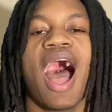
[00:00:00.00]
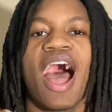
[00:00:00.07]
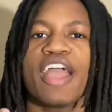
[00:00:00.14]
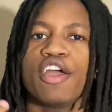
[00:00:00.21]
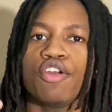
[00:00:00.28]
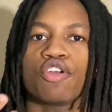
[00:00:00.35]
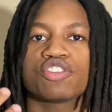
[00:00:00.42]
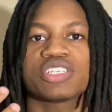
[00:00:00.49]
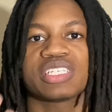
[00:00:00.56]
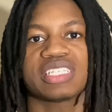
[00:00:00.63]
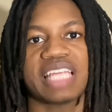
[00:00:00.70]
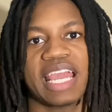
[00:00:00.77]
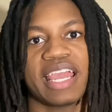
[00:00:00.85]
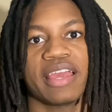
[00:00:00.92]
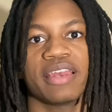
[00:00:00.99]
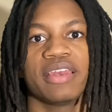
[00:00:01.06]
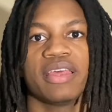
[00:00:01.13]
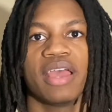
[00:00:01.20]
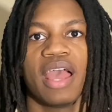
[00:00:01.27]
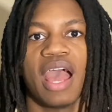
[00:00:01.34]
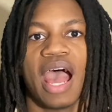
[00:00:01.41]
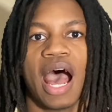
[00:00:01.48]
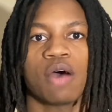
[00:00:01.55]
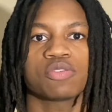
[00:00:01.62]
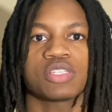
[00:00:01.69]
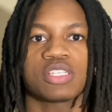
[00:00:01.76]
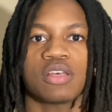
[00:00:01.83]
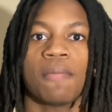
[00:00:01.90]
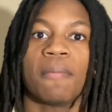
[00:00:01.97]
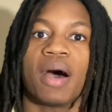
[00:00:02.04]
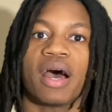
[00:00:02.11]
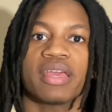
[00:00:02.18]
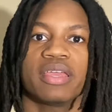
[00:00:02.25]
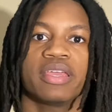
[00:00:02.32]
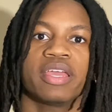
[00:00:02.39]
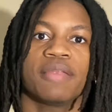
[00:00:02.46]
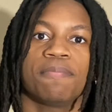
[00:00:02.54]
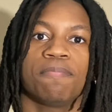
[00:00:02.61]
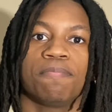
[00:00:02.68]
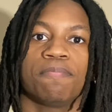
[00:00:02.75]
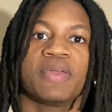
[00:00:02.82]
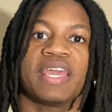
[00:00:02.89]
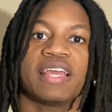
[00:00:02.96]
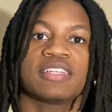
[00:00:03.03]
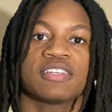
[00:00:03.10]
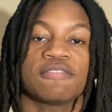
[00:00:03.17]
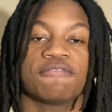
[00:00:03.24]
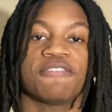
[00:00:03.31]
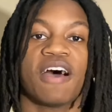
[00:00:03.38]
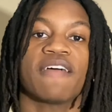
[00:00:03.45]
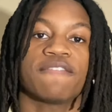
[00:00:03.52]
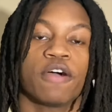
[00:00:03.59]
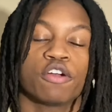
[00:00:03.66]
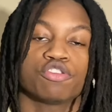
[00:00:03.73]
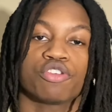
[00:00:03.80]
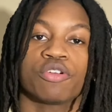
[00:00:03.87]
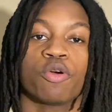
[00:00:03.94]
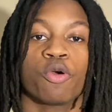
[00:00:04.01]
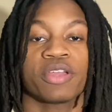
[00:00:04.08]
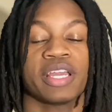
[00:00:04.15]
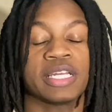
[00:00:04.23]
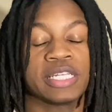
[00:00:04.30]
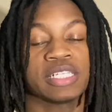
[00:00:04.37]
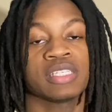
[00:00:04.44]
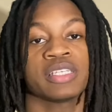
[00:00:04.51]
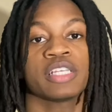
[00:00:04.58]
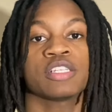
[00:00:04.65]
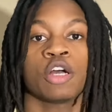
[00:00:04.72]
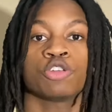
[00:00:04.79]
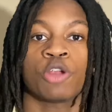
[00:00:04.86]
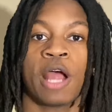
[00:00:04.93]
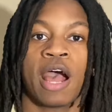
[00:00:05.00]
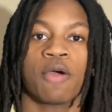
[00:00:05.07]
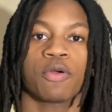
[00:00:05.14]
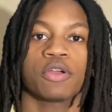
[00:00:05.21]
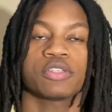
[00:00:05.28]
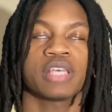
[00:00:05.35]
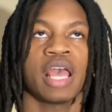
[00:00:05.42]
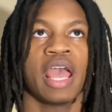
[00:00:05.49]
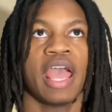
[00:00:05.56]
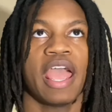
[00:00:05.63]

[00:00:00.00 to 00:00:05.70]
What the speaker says: I understand how somebody could get to 500 or get to 600 hours